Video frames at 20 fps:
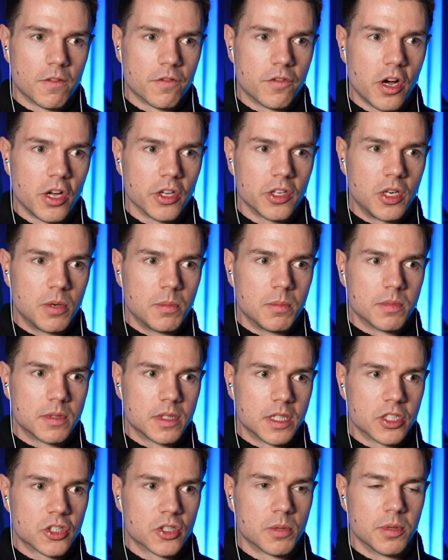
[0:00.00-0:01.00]
volume
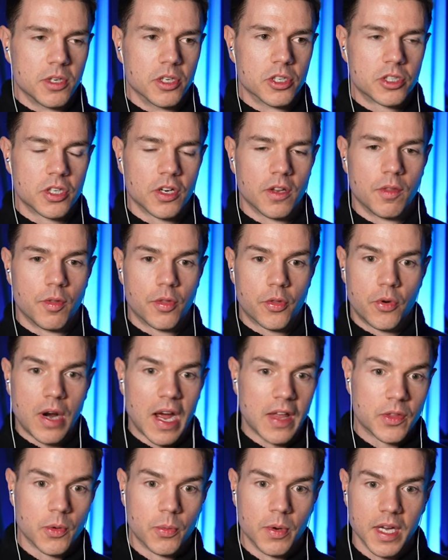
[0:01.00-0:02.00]
distribution
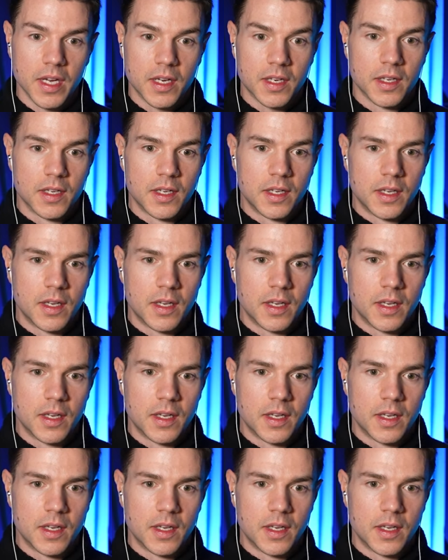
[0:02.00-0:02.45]
throughout the week.